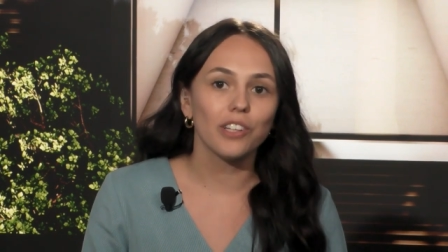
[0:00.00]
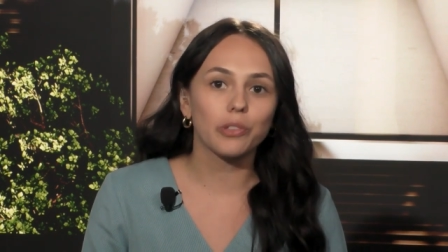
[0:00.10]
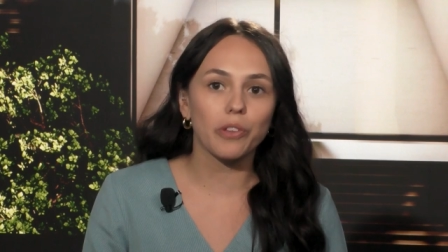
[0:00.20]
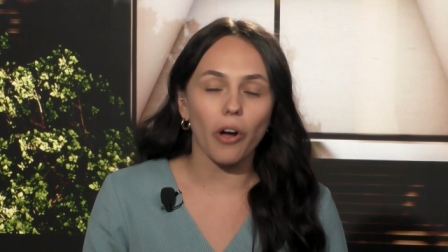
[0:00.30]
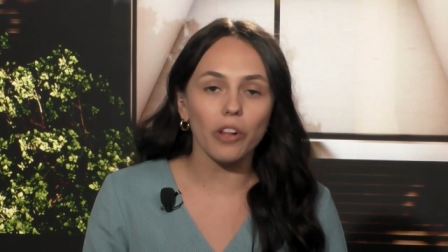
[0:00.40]
So
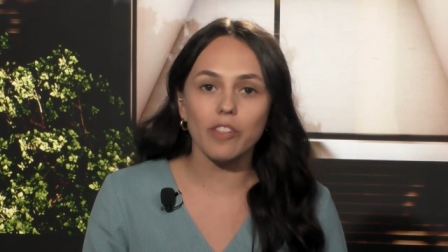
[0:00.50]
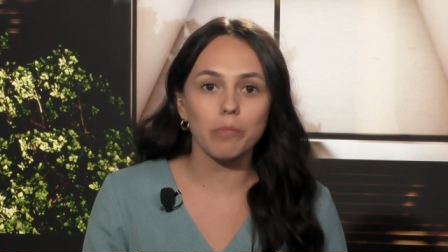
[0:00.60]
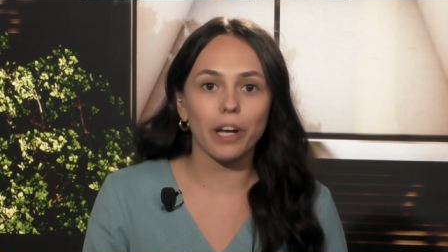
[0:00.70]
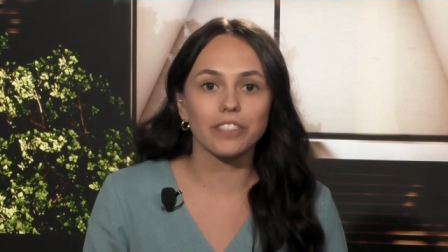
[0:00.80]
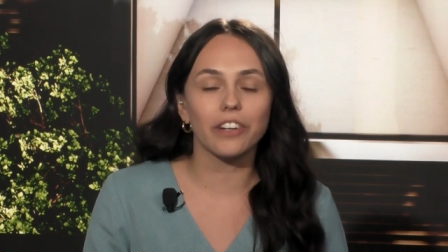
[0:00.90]
with all of the
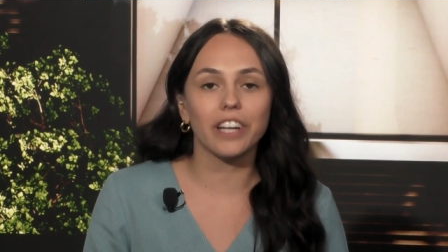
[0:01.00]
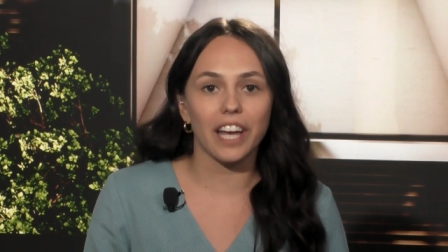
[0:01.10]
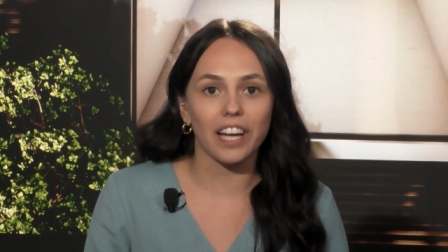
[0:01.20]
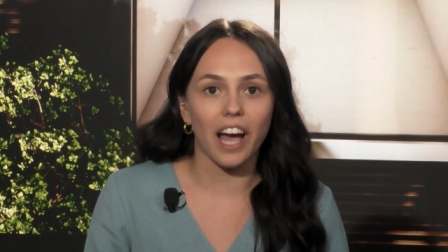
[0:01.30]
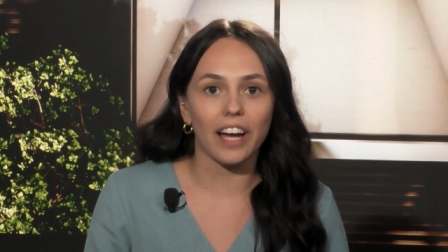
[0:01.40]
buzz on
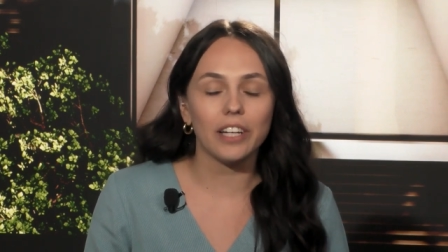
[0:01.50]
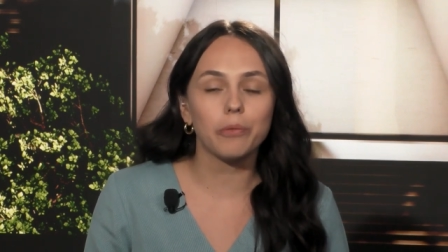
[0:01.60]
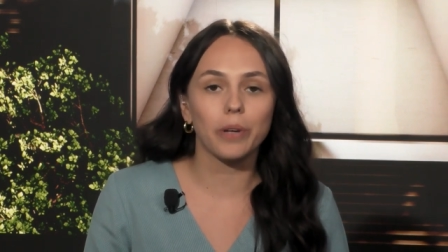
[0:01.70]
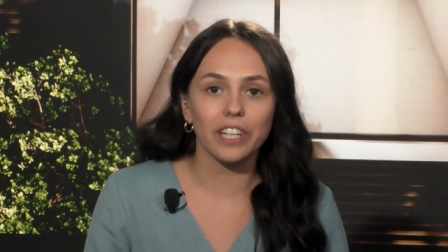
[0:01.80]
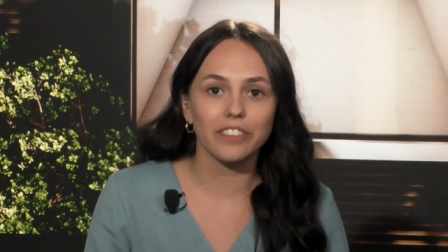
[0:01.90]
AI,
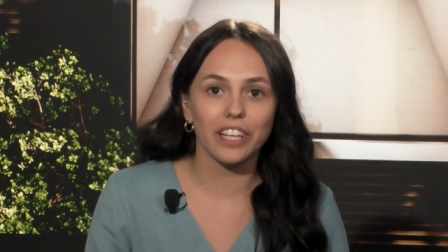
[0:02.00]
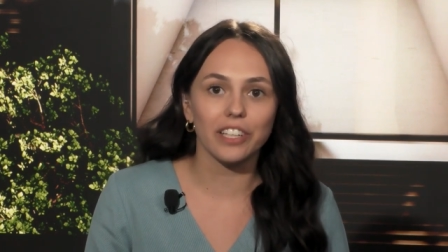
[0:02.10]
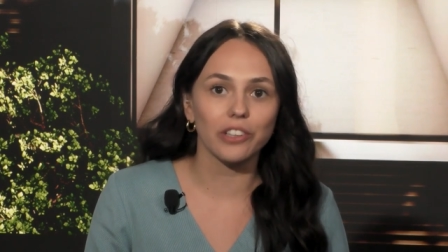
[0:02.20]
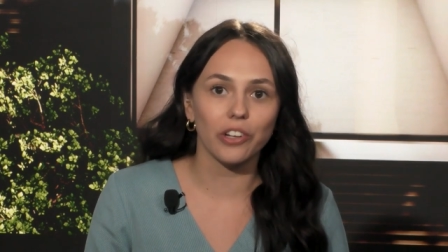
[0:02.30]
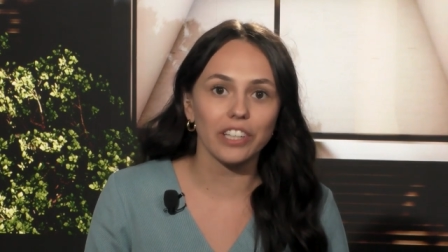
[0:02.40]
we're going to take a
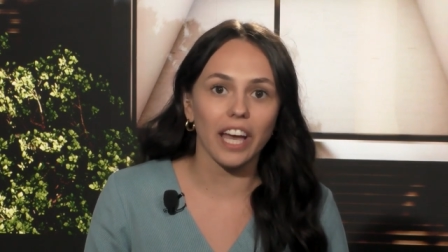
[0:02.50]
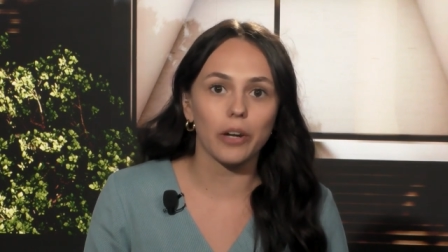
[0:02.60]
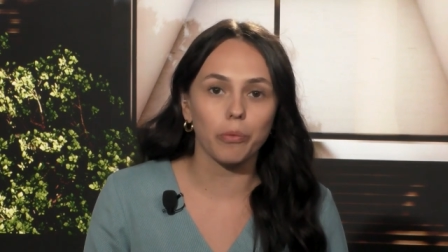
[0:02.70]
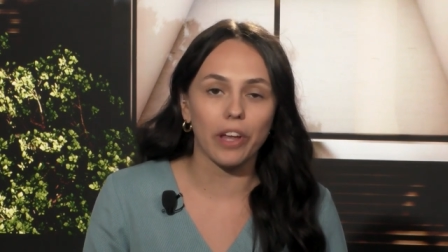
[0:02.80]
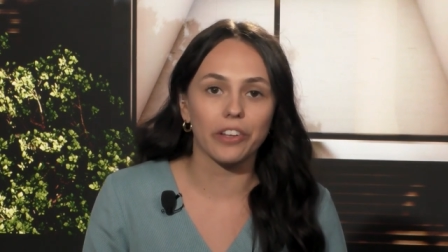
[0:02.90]
look at
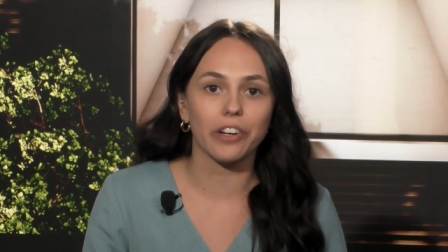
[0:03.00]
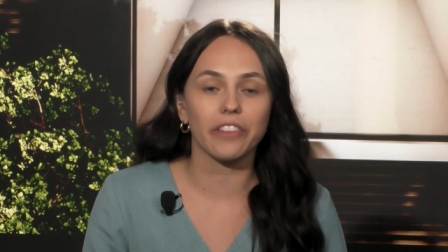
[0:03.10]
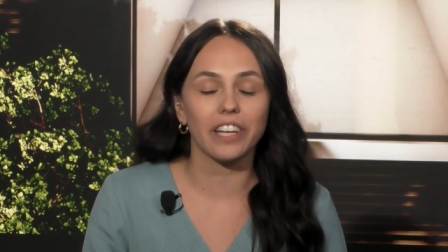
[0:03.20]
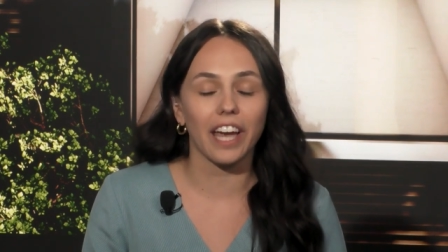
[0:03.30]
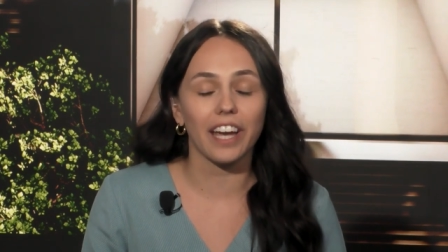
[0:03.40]
whether
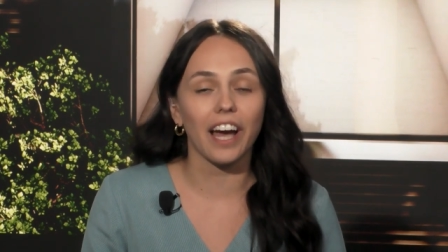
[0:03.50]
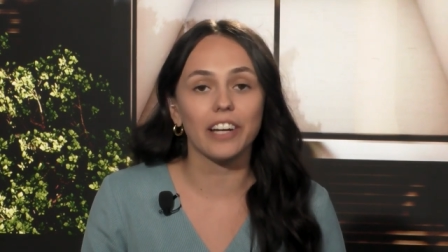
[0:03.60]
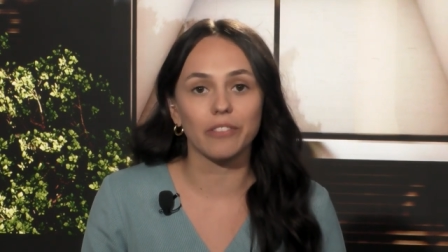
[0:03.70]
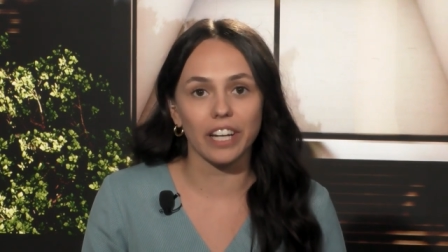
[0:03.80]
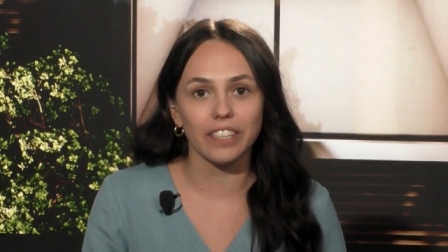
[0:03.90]
the AI
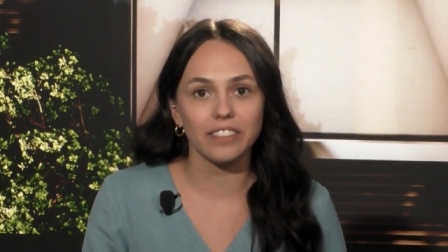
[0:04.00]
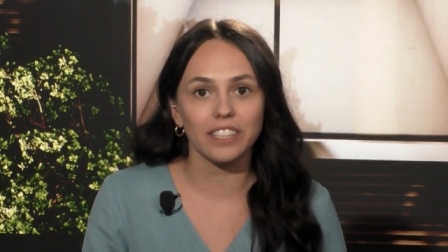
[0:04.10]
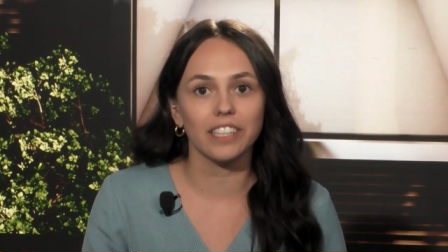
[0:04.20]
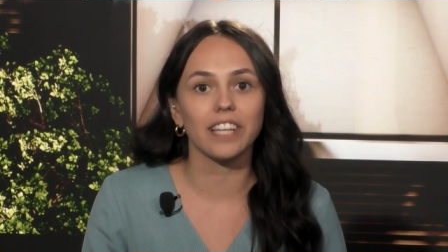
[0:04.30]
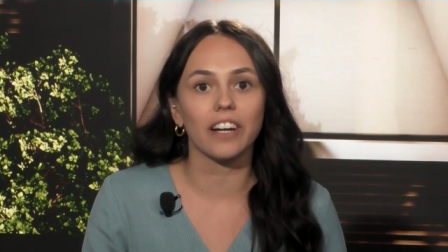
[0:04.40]
race
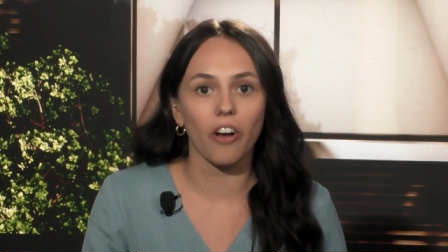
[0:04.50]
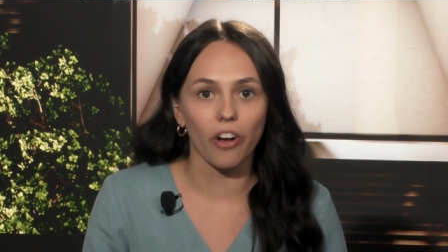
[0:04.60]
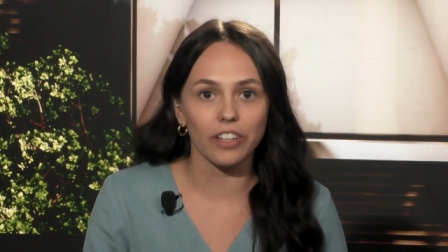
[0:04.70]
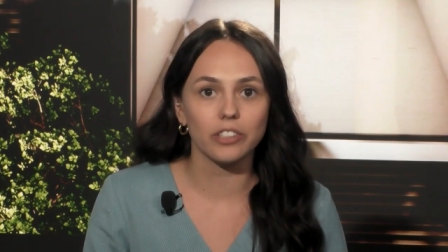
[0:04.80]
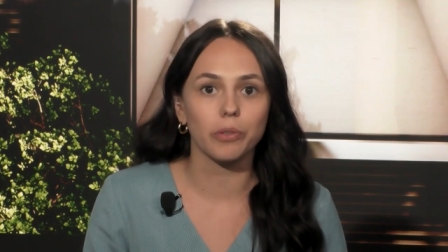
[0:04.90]
is at
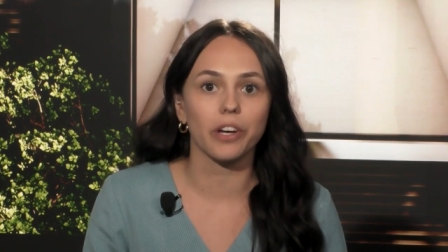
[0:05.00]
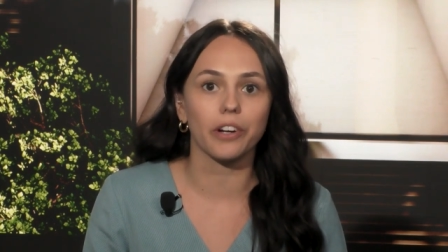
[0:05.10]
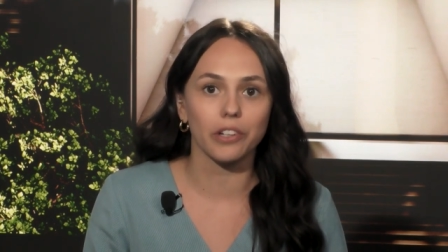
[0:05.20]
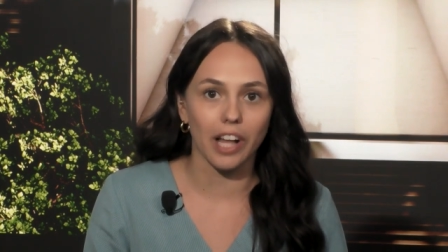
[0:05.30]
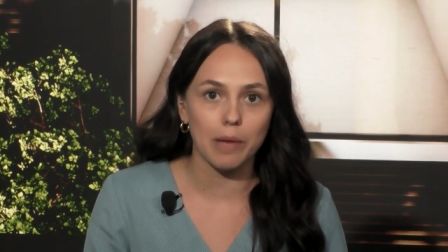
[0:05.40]
odds with our
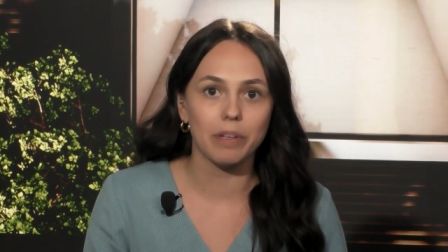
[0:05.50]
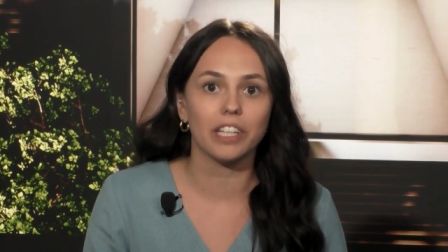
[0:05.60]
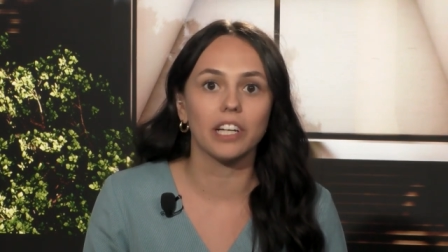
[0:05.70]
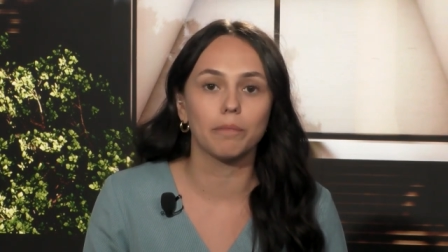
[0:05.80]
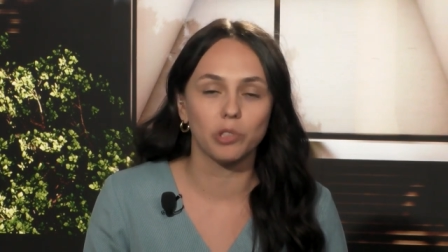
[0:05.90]
climate
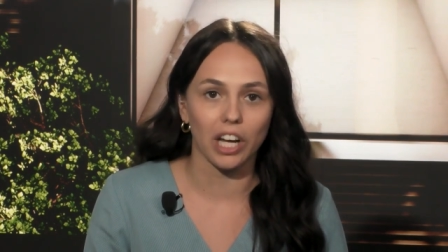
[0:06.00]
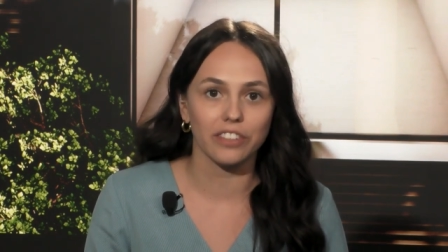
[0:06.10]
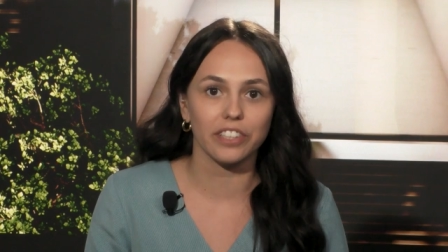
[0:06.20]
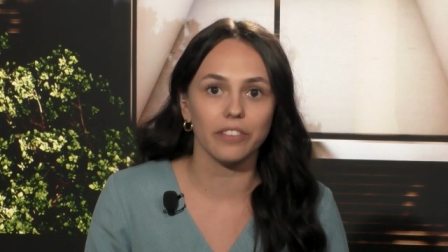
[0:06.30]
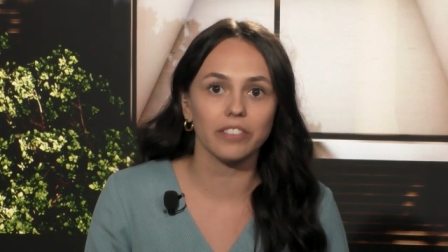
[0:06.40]

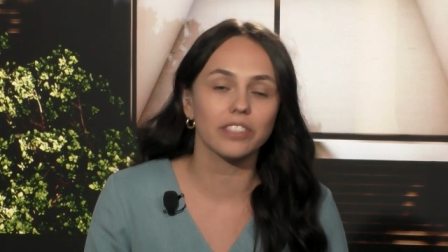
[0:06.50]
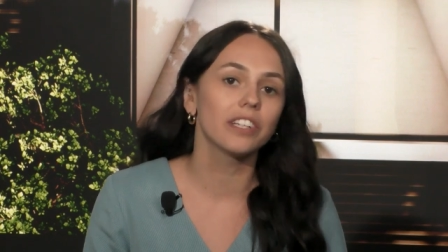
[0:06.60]
objectives.